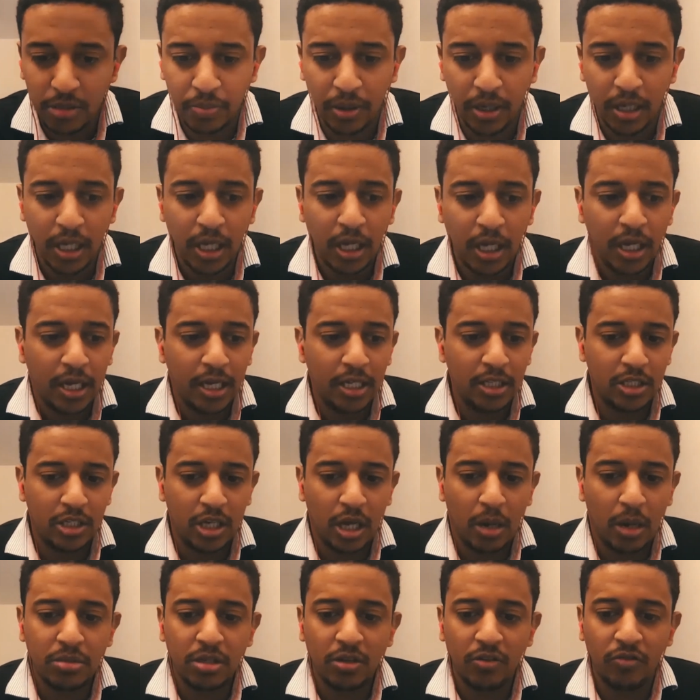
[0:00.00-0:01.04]
but in
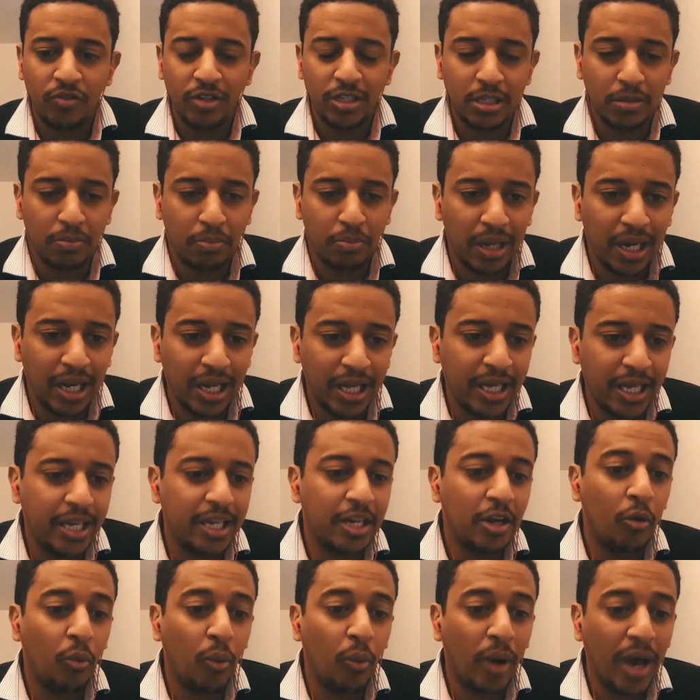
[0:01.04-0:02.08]
terms of visibility and
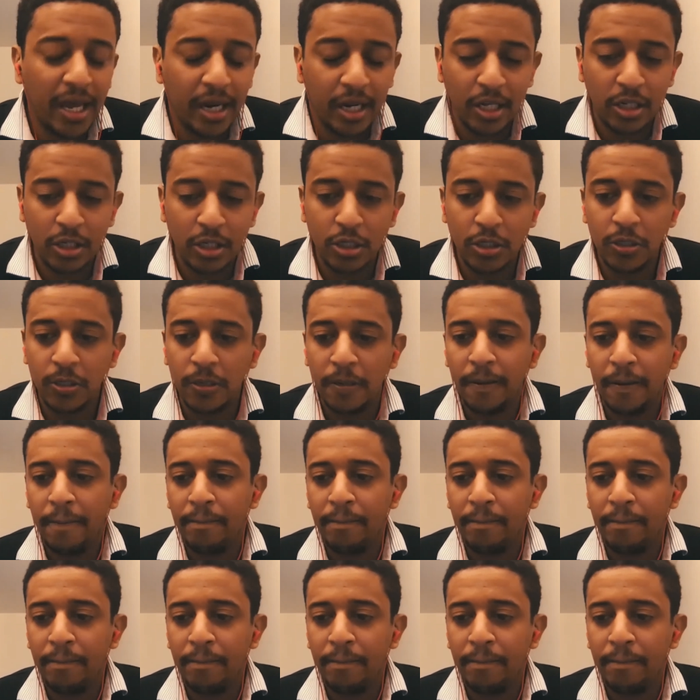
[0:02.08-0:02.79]
awareness,